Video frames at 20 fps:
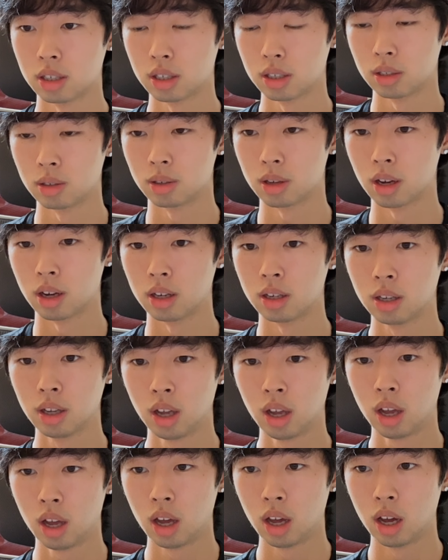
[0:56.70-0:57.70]
Okay.
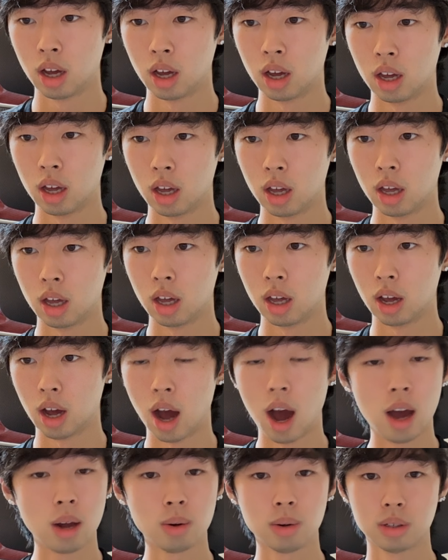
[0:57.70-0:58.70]

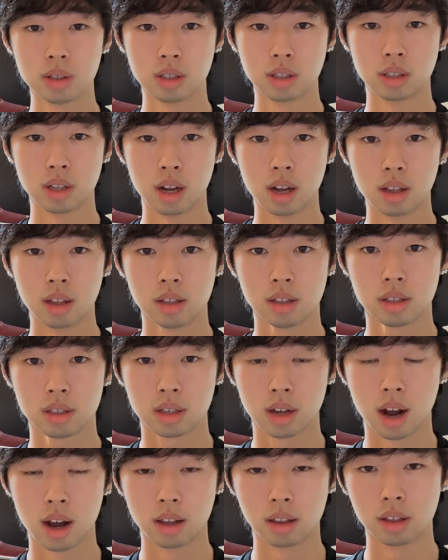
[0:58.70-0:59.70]
I don't understand
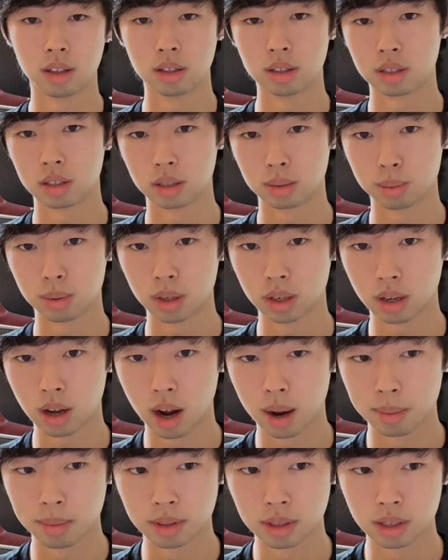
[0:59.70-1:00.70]
this. I think this is pretty
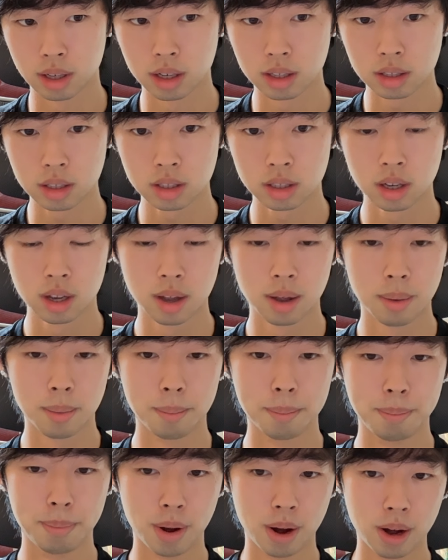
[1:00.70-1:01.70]
common sense,
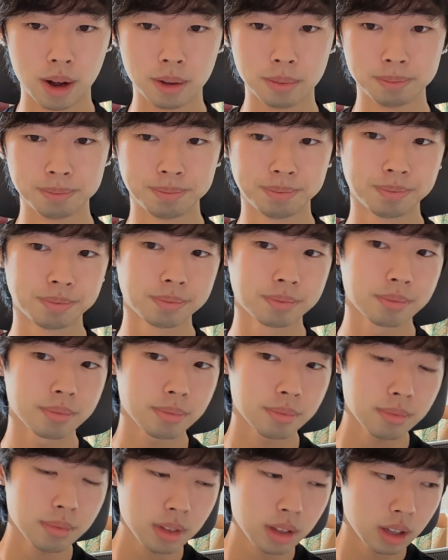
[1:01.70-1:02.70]
but
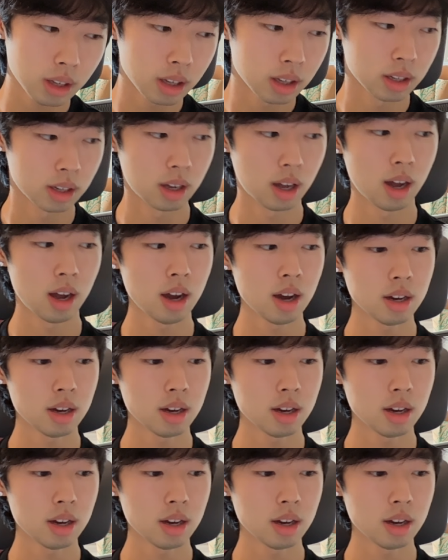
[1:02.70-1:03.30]
I